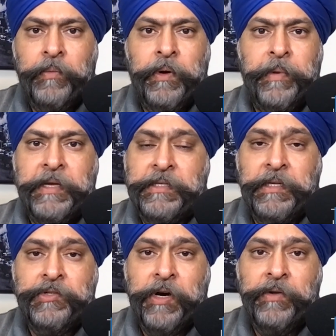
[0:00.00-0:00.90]
We're
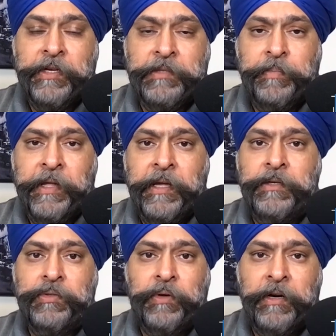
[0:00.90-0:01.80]
basically trying to
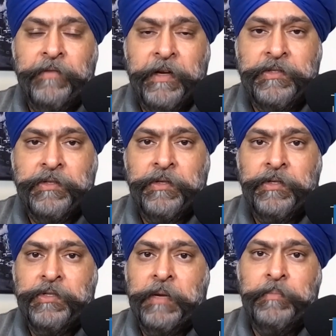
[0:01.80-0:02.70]
explain to our
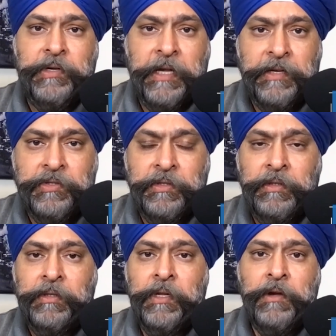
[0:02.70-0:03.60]
investors and
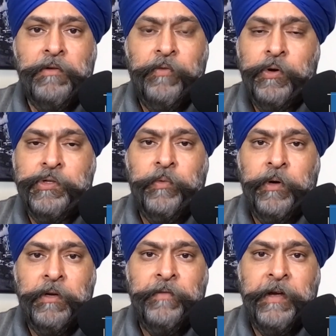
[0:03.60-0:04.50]
potential folks who
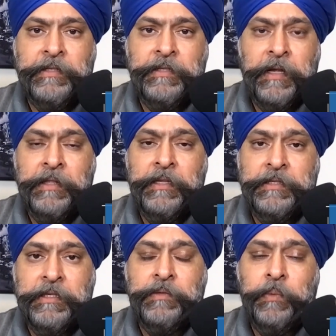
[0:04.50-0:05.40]
want to invest that
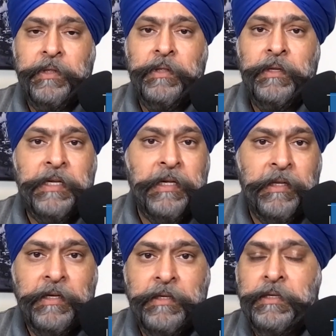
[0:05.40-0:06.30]
this is what the deal
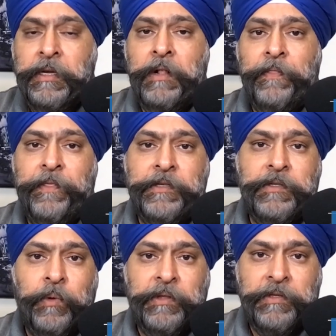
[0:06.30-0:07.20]
is, this
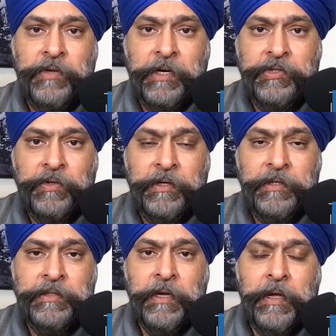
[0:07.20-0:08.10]
is what the structure
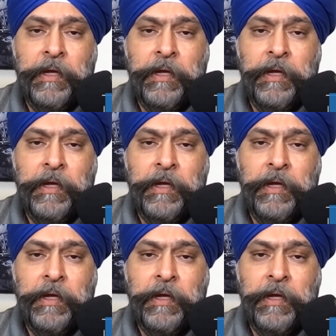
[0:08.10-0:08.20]
is.